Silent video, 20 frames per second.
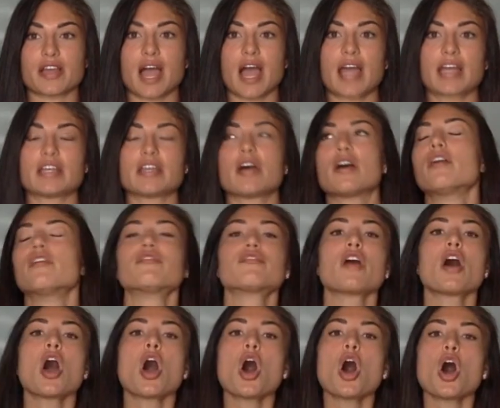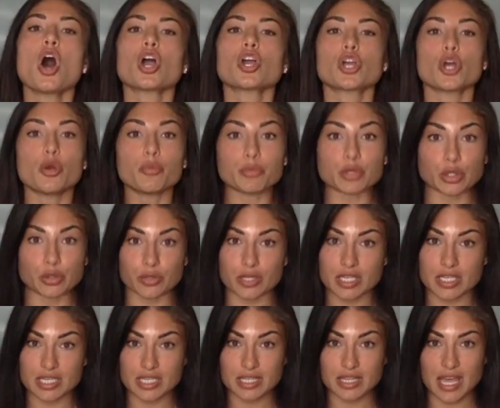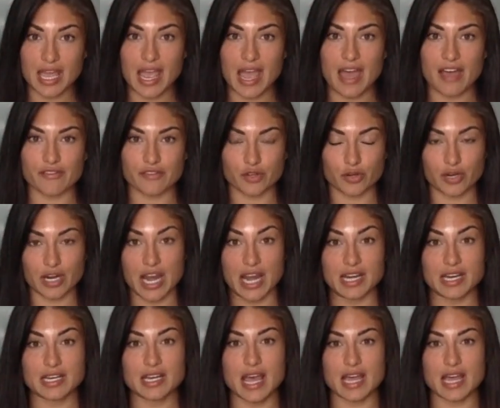kind of community they have created,